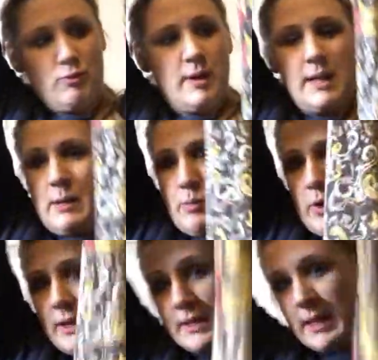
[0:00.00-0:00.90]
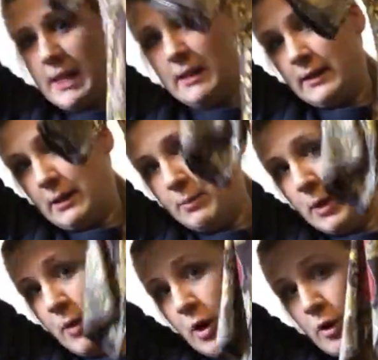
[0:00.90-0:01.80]
really pretty, like,
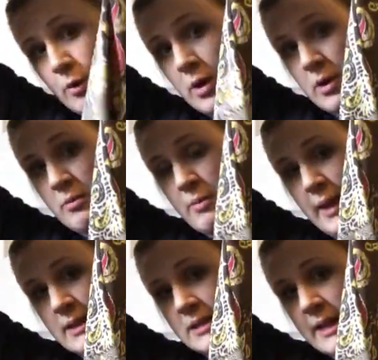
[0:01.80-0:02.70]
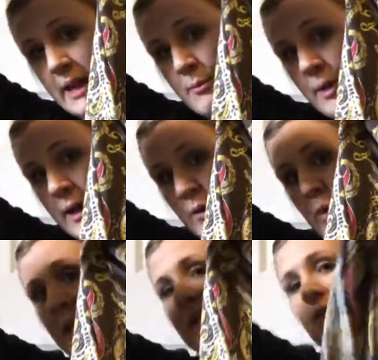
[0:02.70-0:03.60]
boho paisley empire
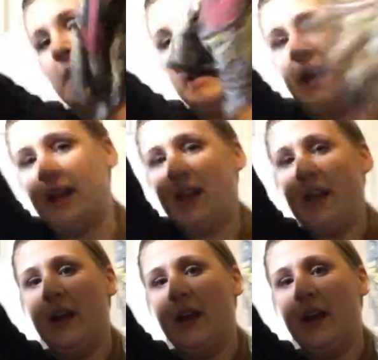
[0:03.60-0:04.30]
waist v-neck